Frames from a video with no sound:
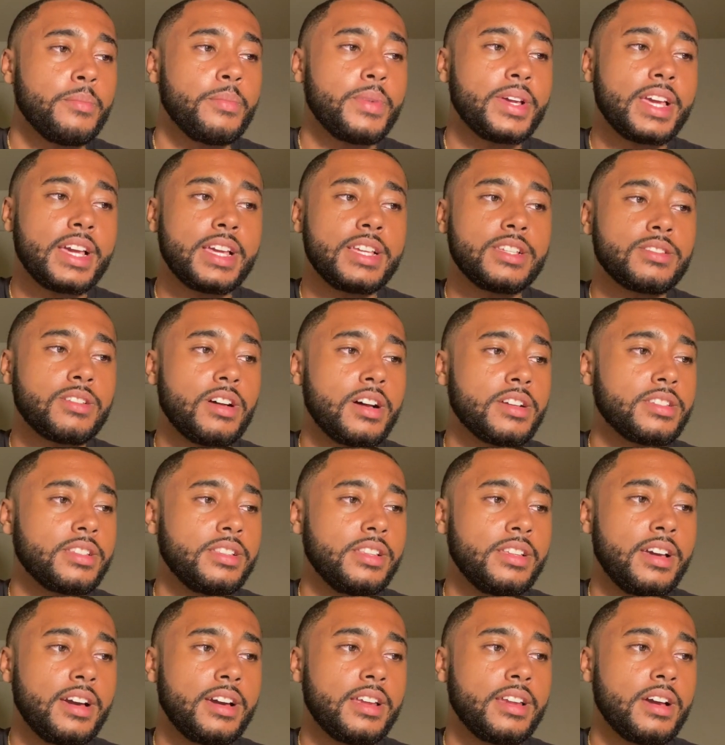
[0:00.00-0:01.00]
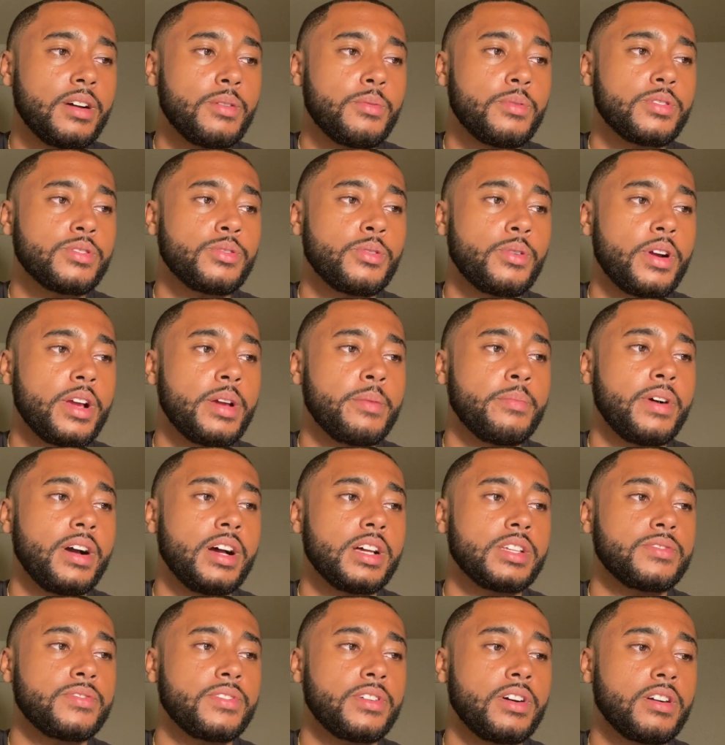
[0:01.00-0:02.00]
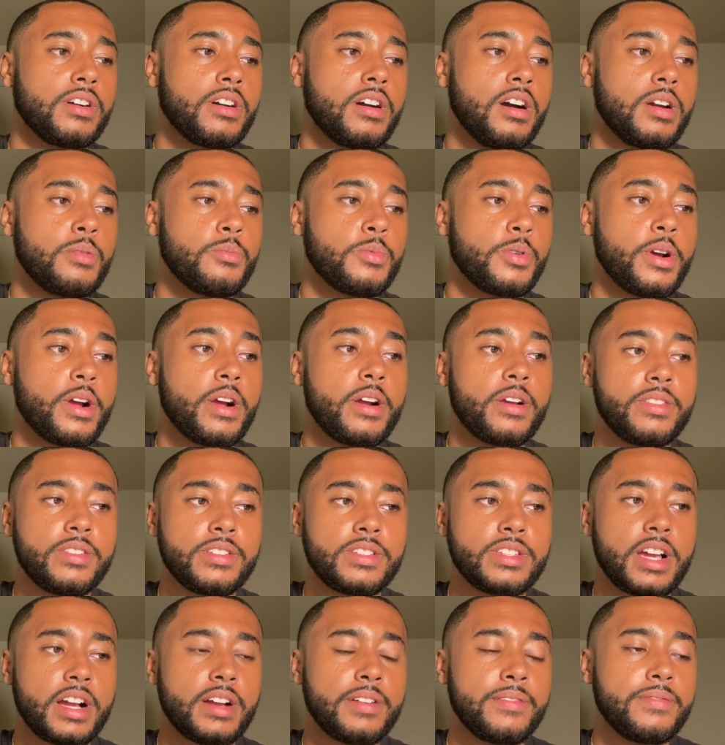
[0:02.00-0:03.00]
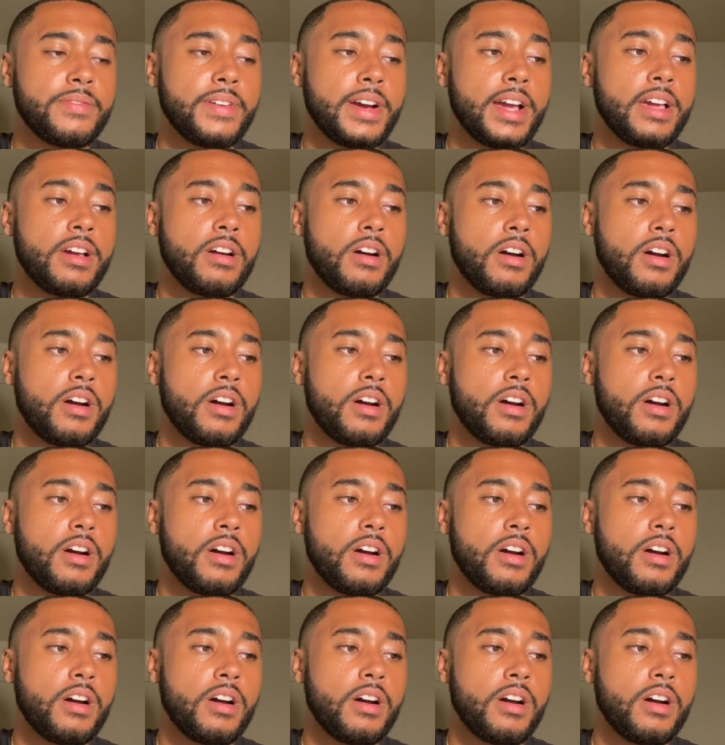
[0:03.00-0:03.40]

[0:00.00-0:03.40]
He's lost to Leon Edwards, Jorge Masvidal, Conor McGregor in the second fight,